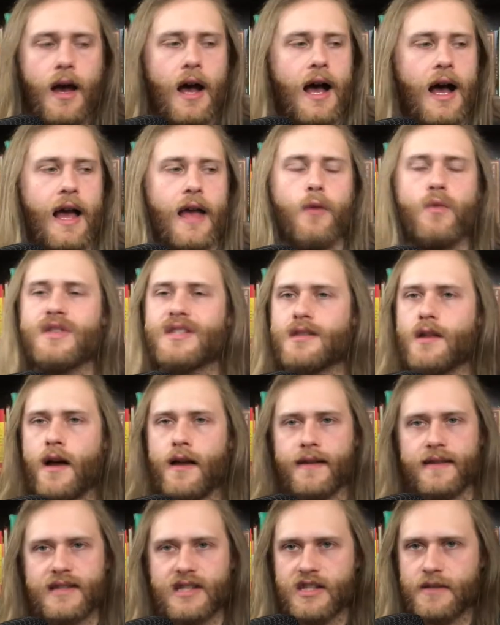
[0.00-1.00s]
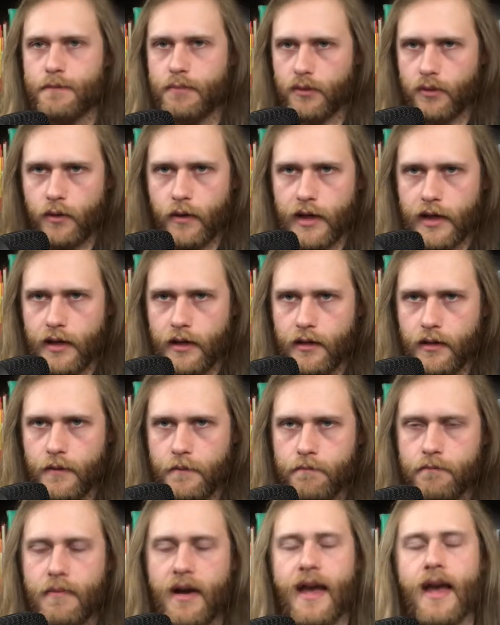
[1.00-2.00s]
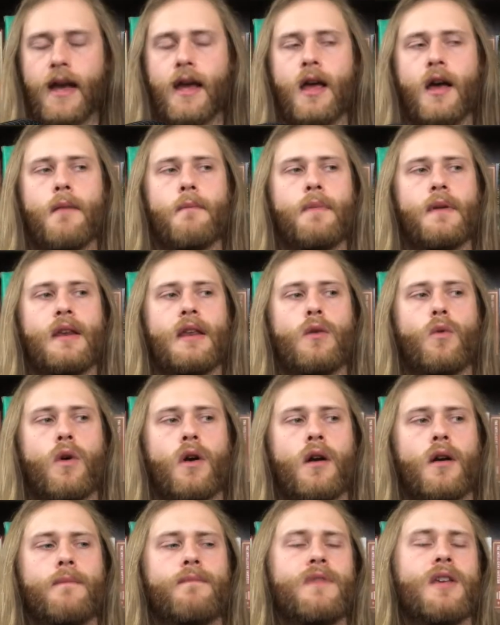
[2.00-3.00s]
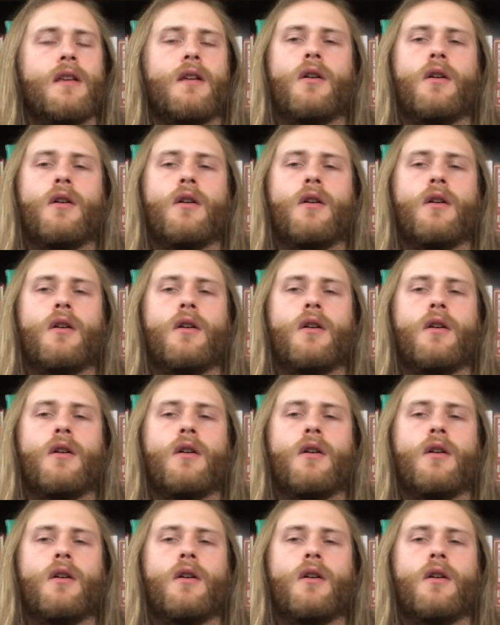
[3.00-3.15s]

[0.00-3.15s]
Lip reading: I was not exploited by a company where,